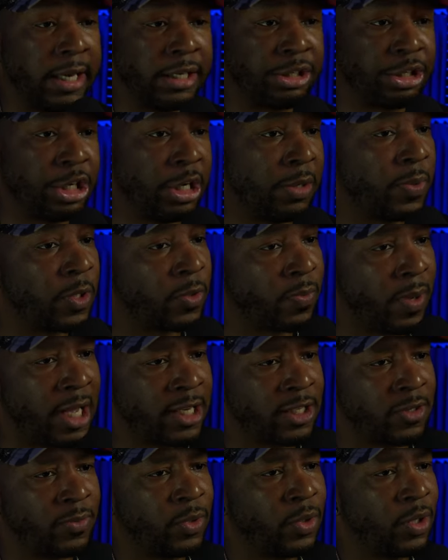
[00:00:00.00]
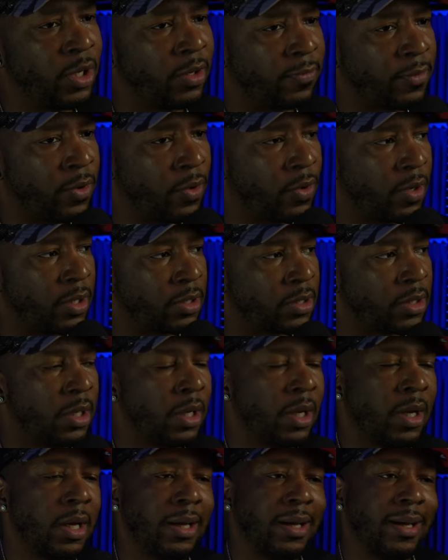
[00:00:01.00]
as cheap as possible? Of
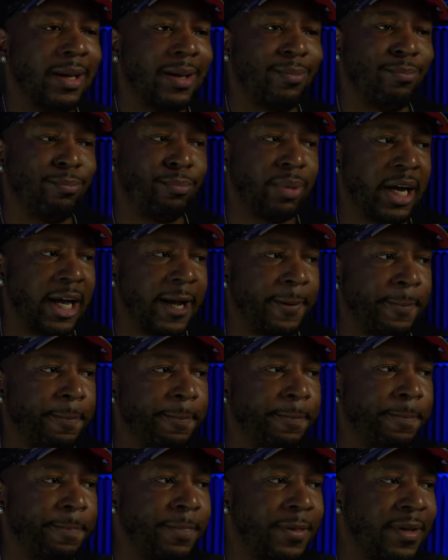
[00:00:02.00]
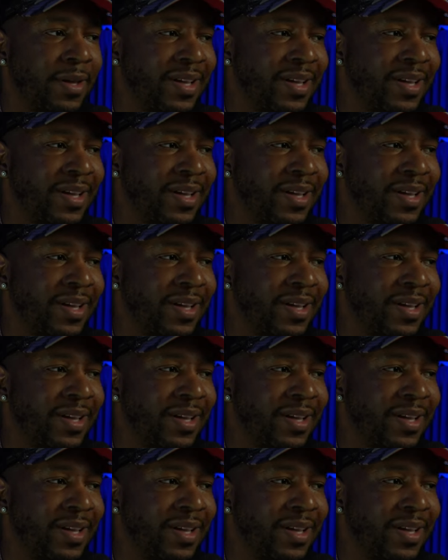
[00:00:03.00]
course, but